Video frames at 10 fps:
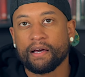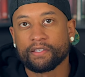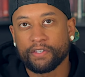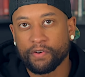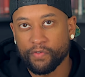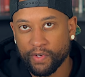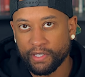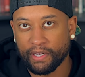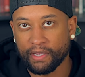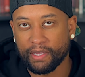until
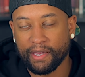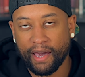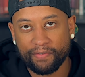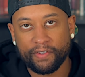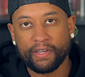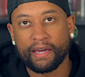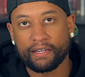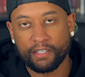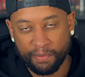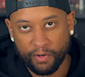recently after he had
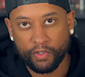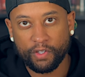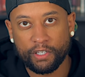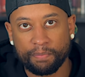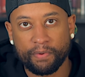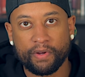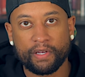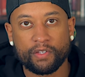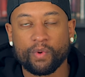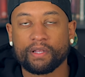a spiritual
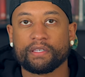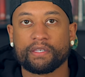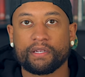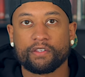experience while listening